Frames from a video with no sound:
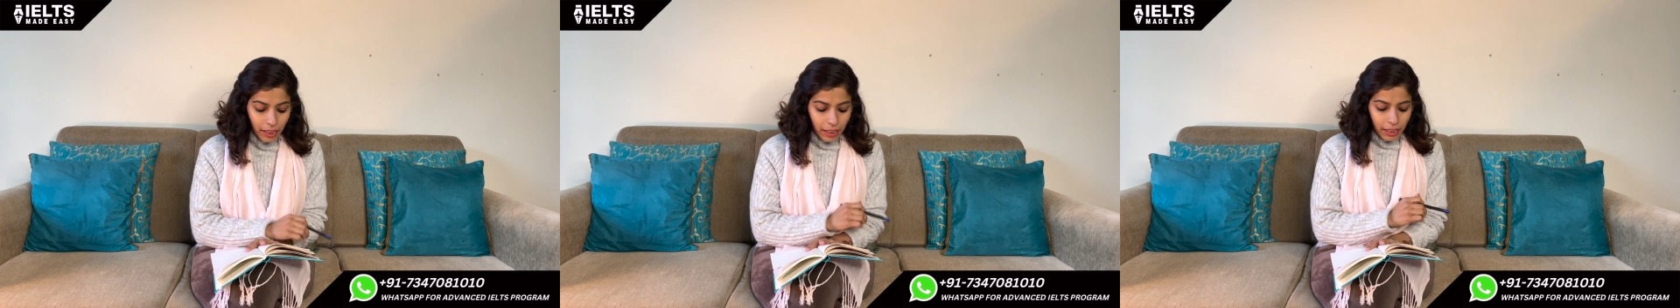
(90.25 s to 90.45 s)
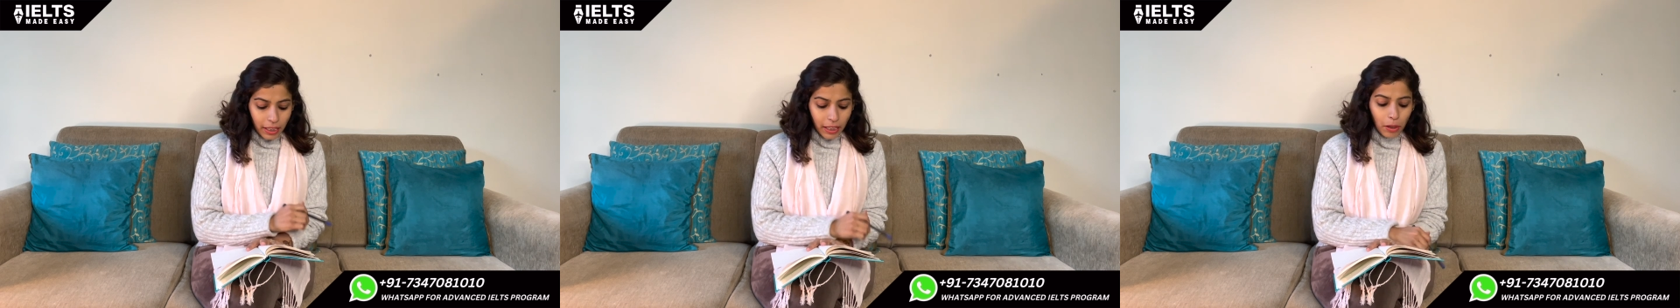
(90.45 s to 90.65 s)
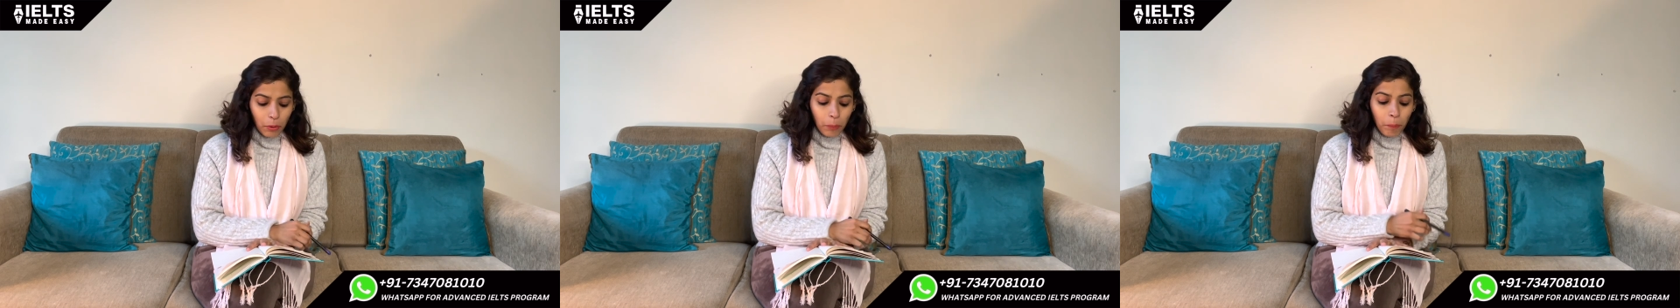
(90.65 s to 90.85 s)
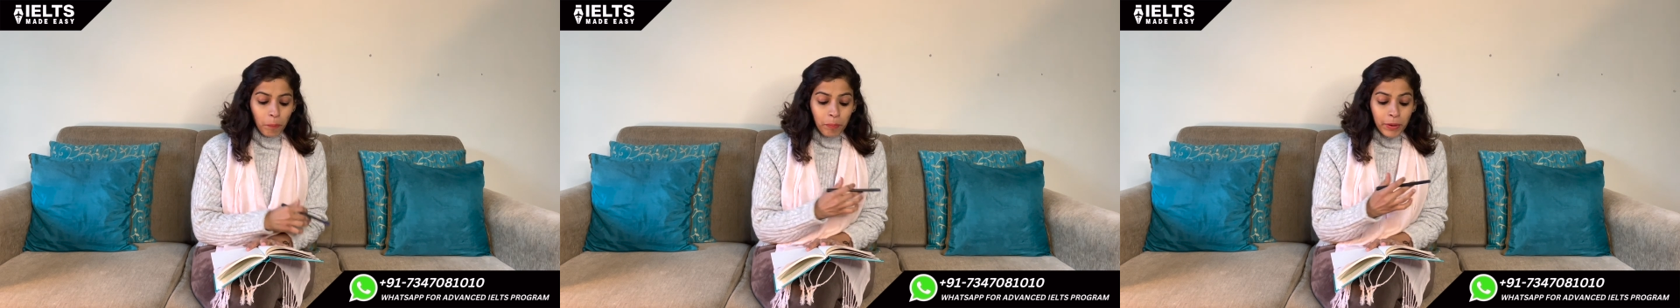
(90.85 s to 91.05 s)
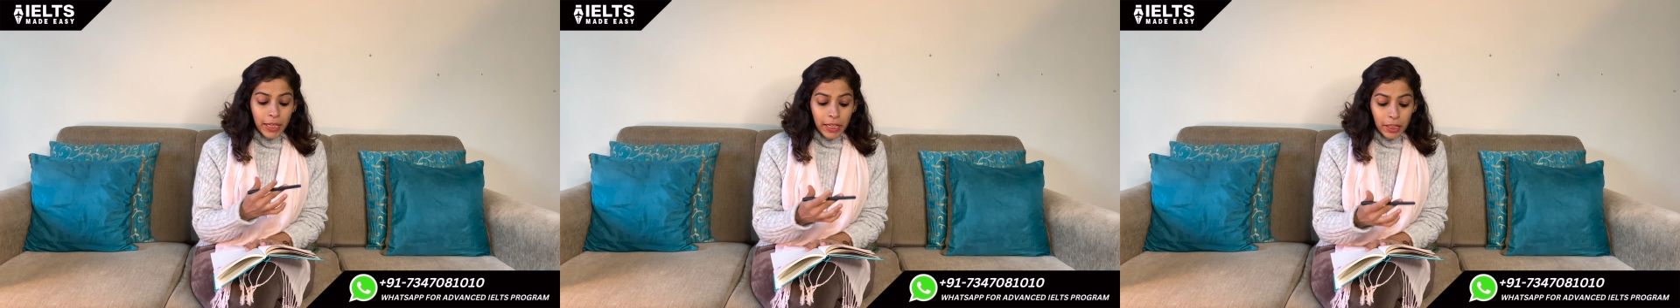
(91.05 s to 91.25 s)
Now,
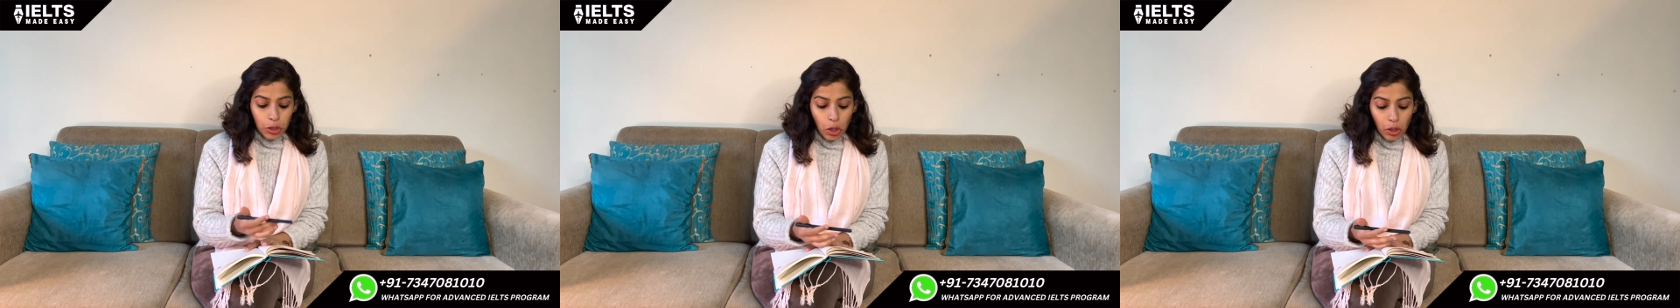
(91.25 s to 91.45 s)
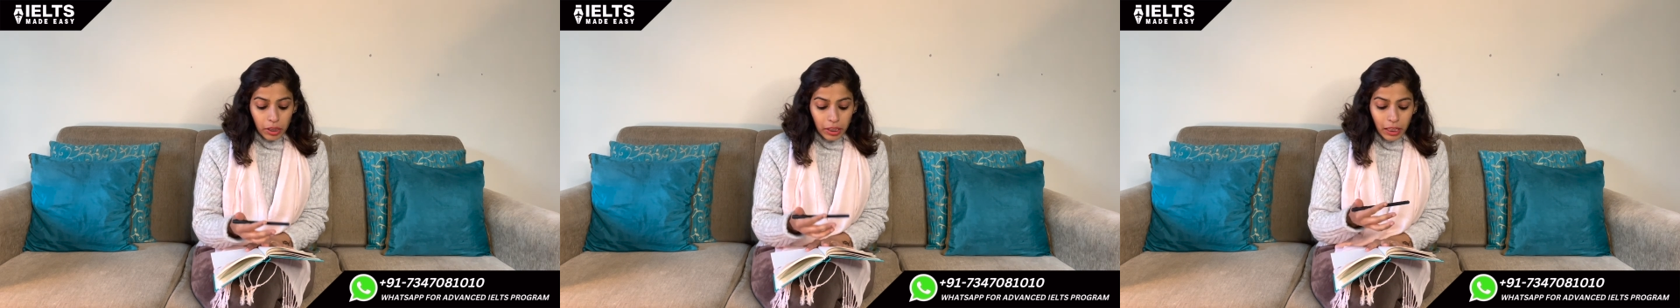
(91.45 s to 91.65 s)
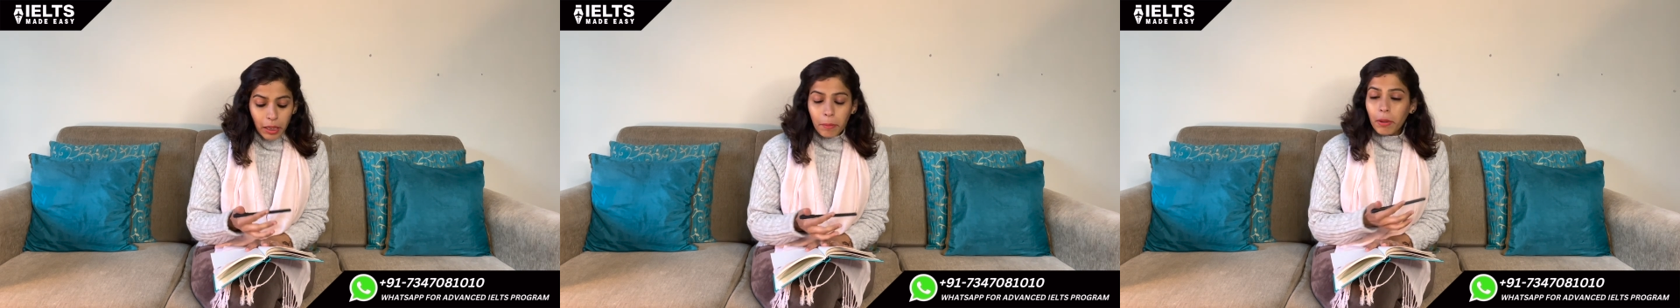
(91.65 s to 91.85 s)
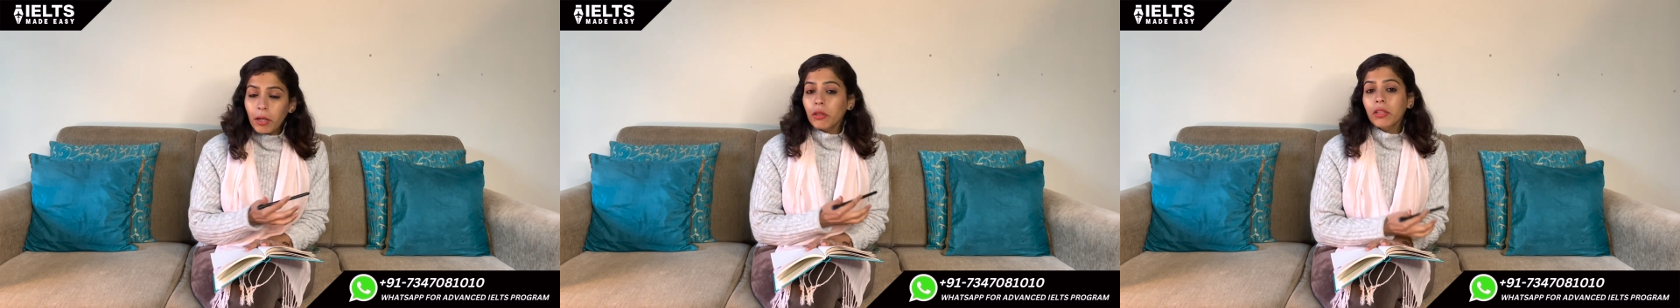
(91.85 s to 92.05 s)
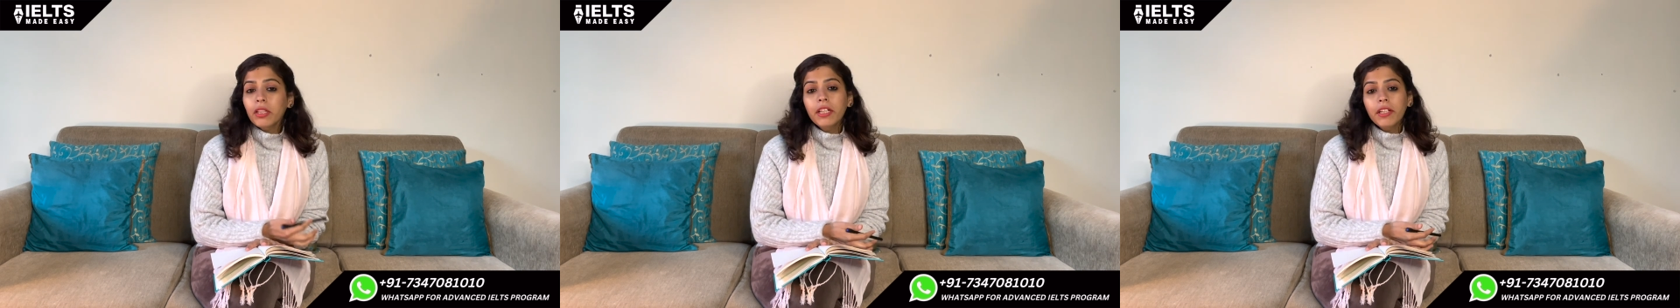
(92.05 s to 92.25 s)
talking
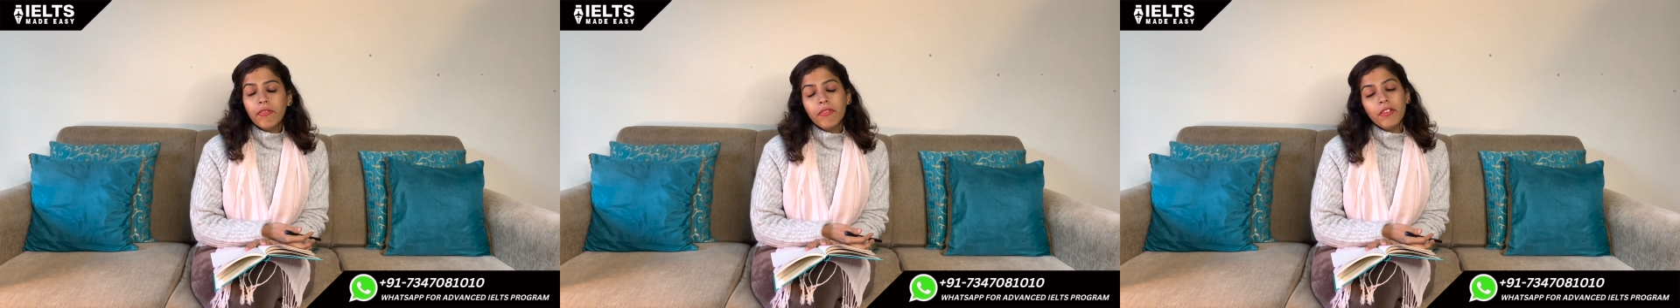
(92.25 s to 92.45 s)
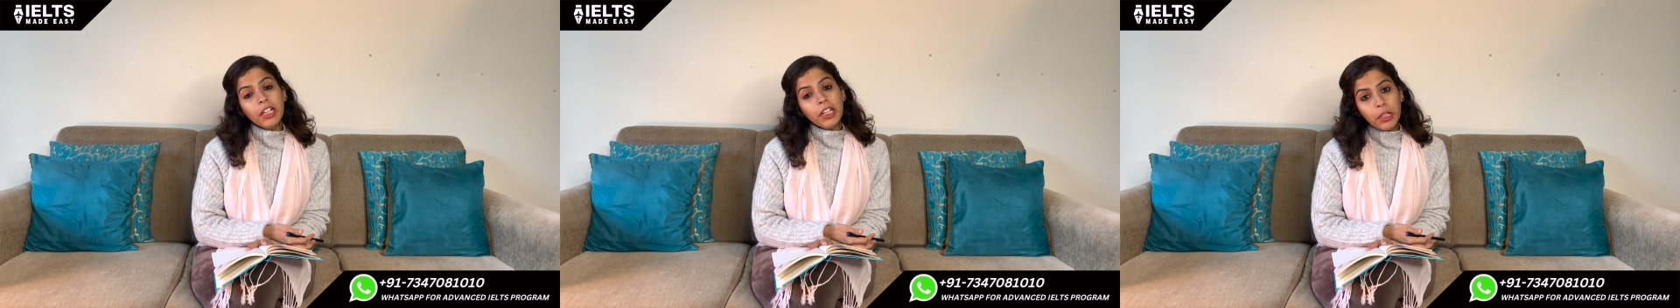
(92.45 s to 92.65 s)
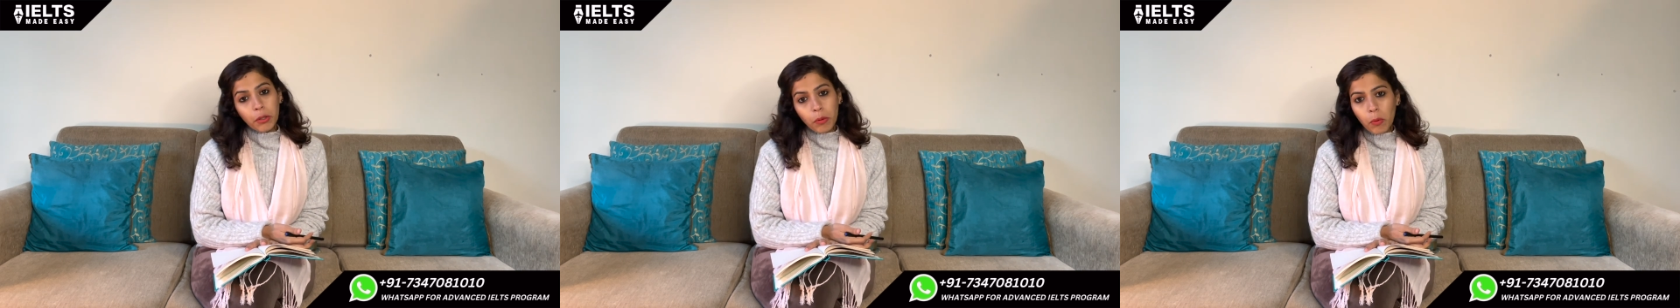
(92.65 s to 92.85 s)
about the different cue